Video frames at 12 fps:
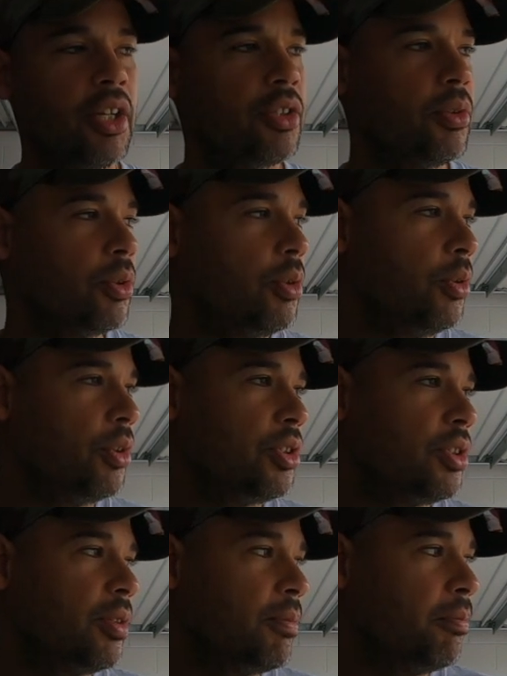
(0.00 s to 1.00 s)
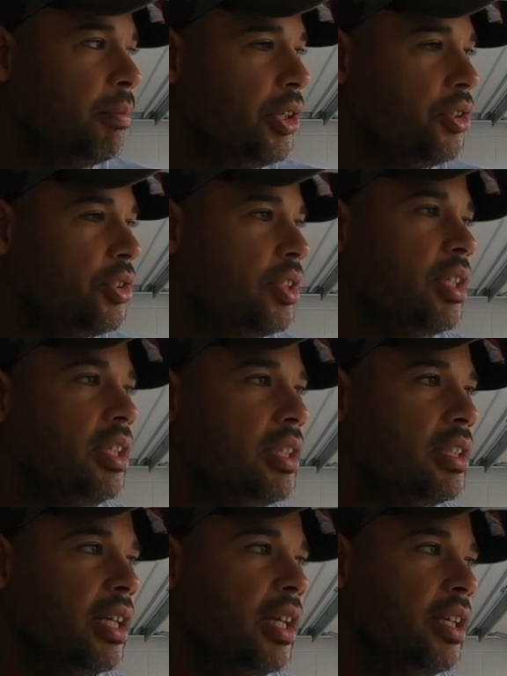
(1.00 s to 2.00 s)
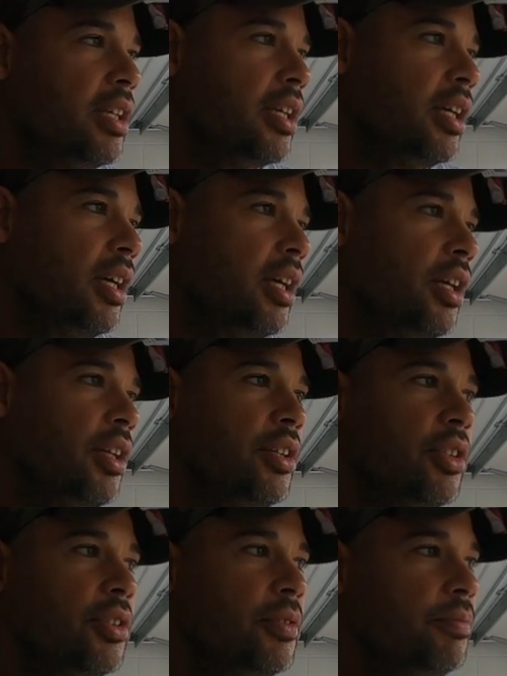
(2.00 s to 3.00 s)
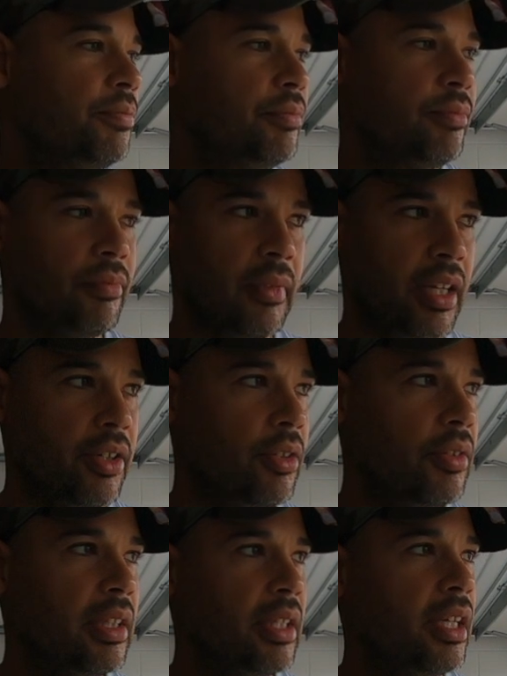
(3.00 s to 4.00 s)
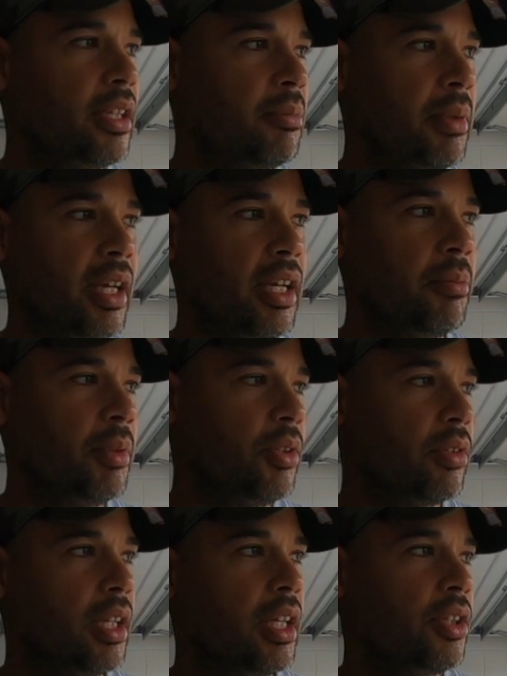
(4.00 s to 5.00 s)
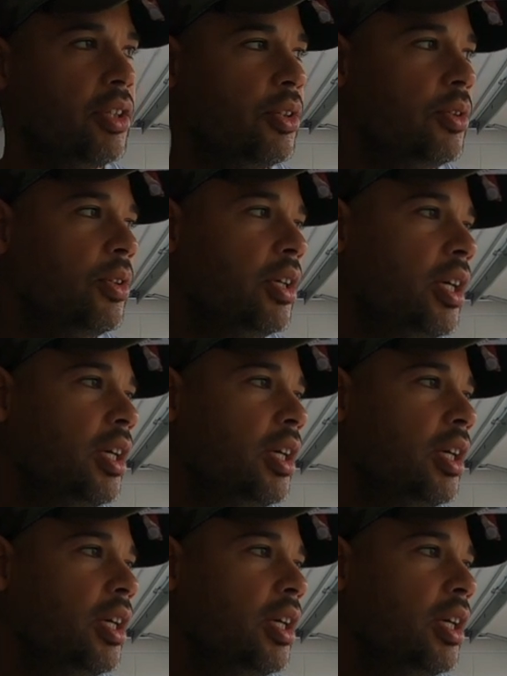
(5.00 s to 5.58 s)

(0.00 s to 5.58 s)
So, of course, major cities like, you know, I don't know, Atlanta, Miami, Orlando,